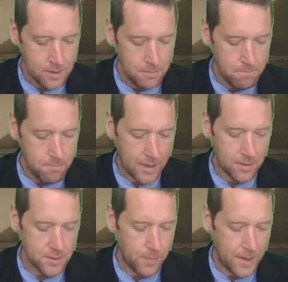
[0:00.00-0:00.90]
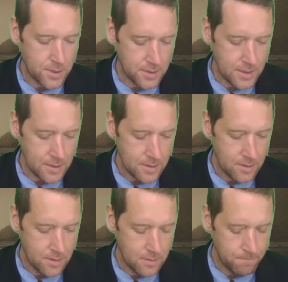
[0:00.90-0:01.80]
medical specialties.
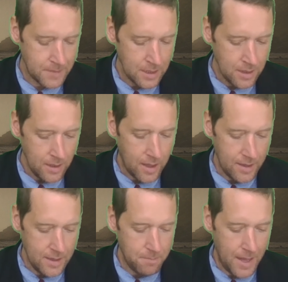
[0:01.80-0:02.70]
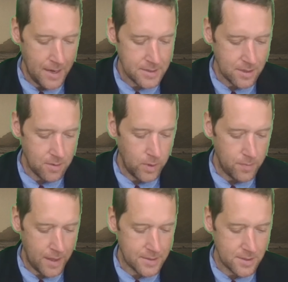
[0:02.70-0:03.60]
In medicine, we've
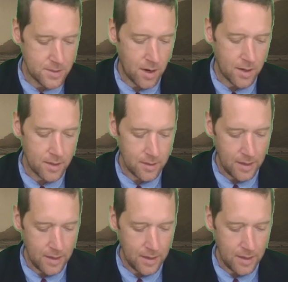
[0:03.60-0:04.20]
had Stark,